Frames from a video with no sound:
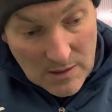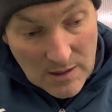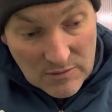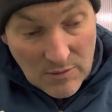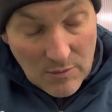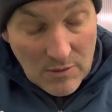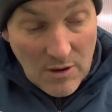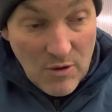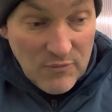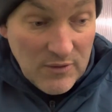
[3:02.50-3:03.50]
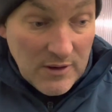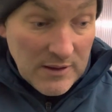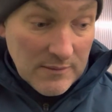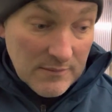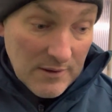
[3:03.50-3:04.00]
So hopefully
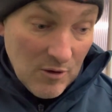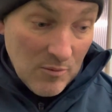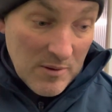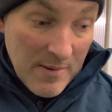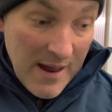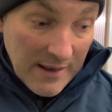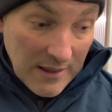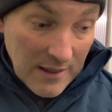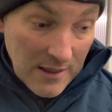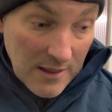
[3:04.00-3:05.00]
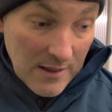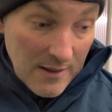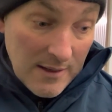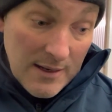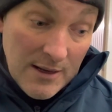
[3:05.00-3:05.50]
he'll be back.
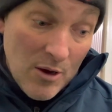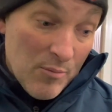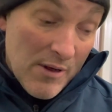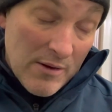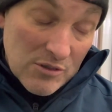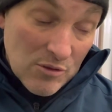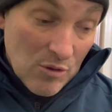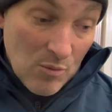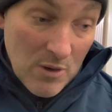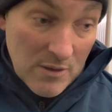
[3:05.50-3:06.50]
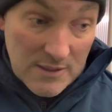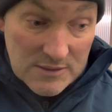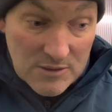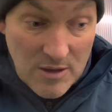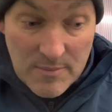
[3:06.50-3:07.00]
Leo Brown's another one. He's
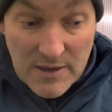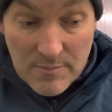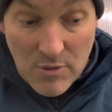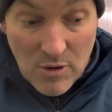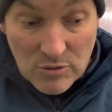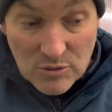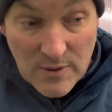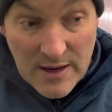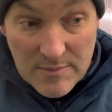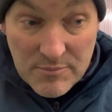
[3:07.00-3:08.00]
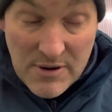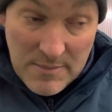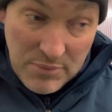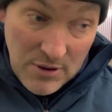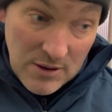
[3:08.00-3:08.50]
not a million miles away. Brad
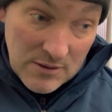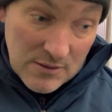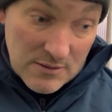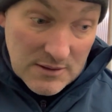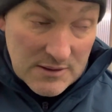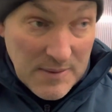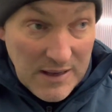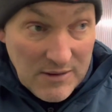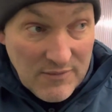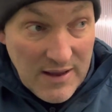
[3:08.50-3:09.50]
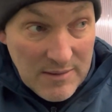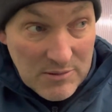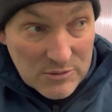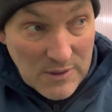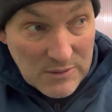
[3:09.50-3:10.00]
Burton, he's back available
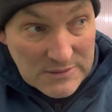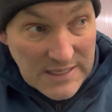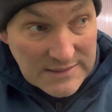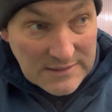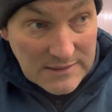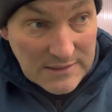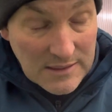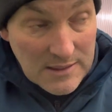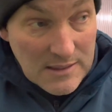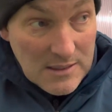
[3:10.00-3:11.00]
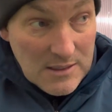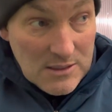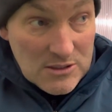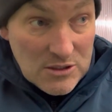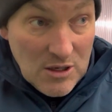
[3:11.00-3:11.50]
as well Saturday.
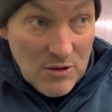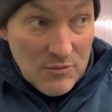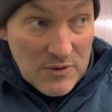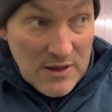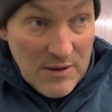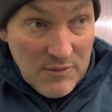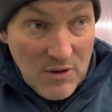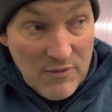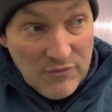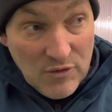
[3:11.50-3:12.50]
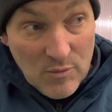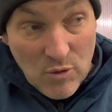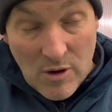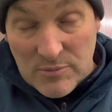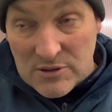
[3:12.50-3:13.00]
So yeah, we've got a few more
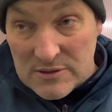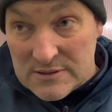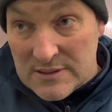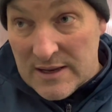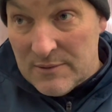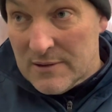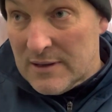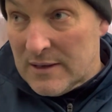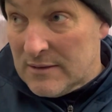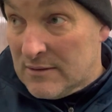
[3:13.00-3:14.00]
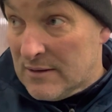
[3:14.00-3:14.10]
options now, and